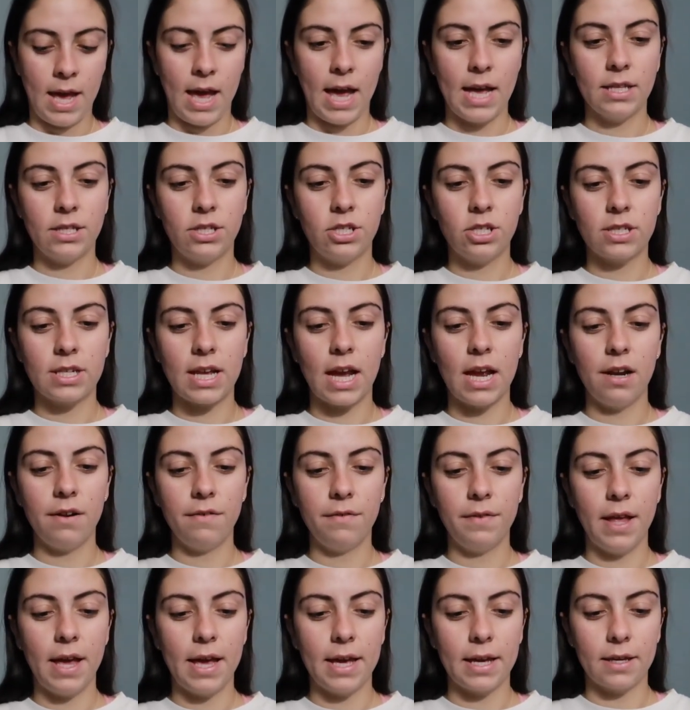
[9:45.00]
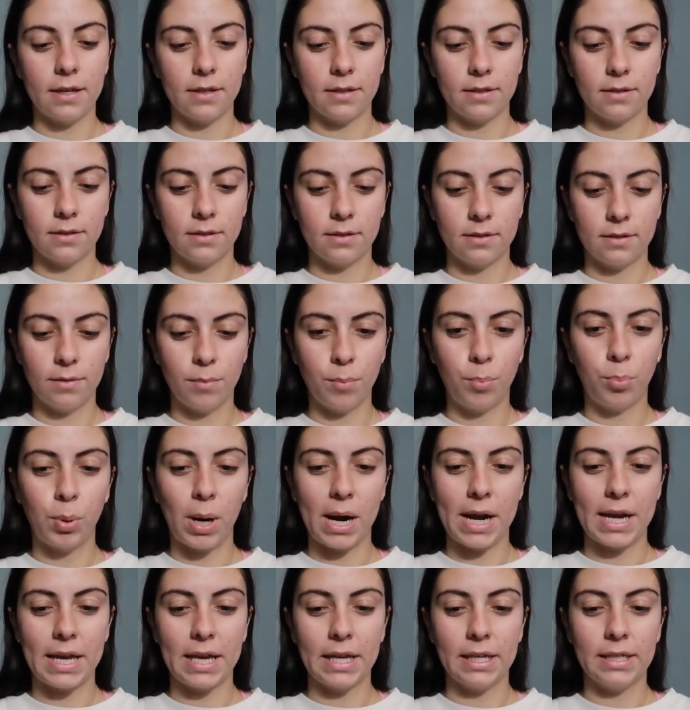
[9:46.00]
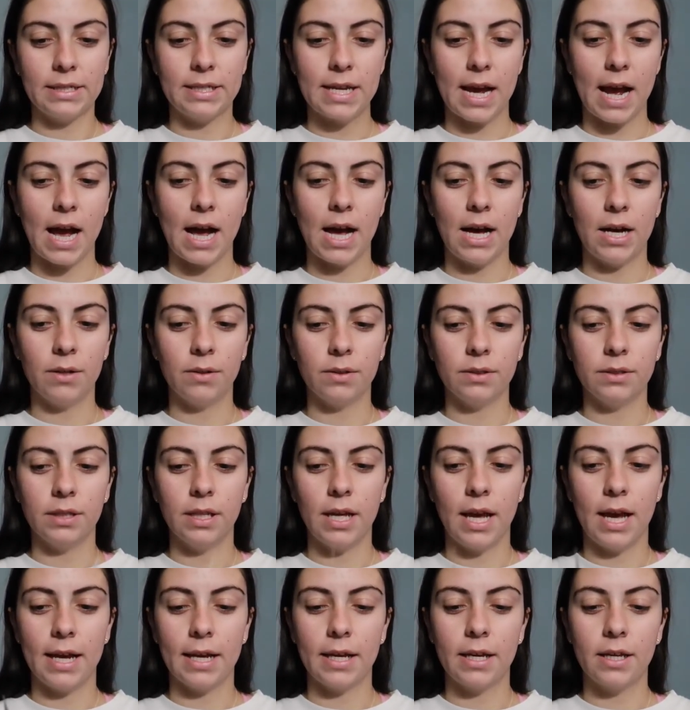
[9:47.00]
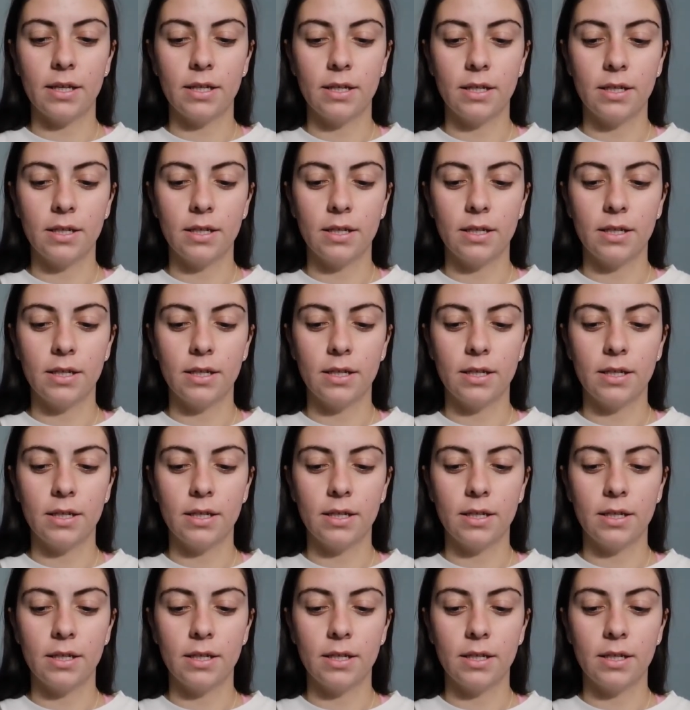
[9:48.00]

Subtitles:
It's just kind of like breaking down like